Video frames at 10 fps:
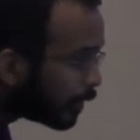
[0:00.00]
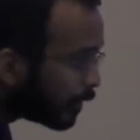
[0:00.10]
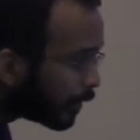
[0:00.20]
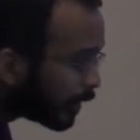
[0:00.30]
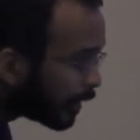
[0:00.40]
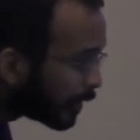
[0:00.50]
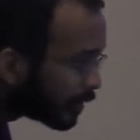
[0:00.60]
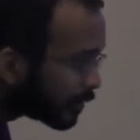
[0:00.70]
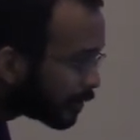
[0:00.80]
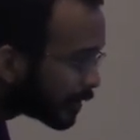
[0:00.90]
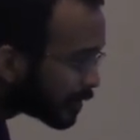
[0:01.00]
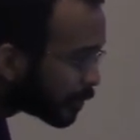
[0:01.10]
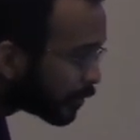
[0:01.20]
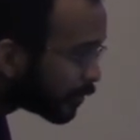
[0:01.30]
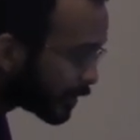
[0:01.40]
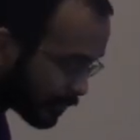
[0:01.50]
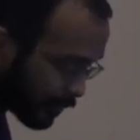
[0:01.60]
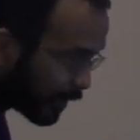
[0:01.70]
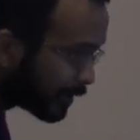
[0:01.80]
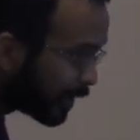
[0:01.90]
Oh yeah, now this whole like suppress
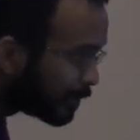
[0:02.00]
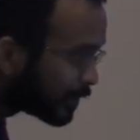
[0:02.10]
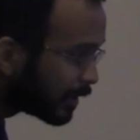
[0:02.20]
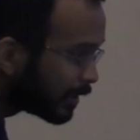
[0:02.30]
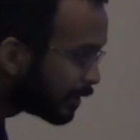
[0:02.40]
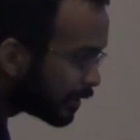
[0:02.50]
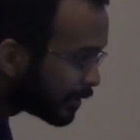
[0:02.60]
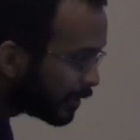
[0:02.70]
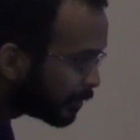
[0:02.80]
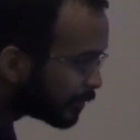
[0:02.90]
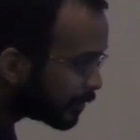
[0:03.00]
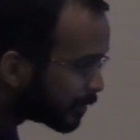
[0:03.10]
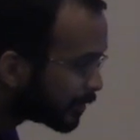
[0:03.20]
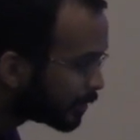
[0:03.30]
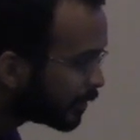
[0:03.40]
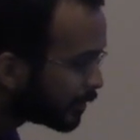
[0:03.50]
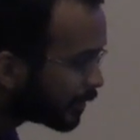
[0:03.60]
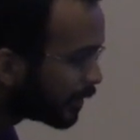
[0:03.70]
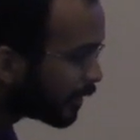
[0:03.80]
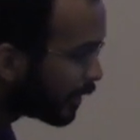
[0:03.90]
raw type thing. Oh, a
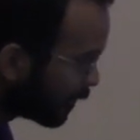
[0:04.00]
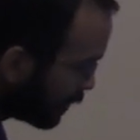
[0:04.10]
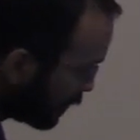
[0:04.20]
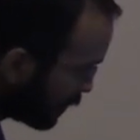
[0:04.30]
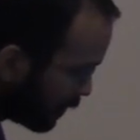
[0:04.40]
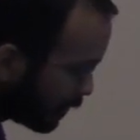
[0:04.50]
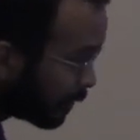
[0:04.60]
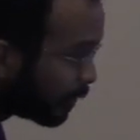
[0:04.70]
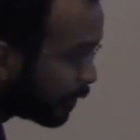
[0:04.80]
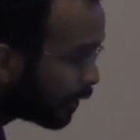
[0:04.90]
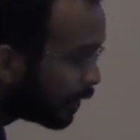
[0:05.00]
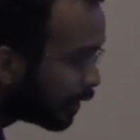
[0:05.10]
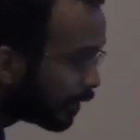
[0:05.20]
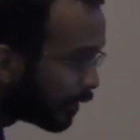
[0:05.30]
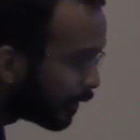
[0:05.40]
SendableChooser. What does that do to suppress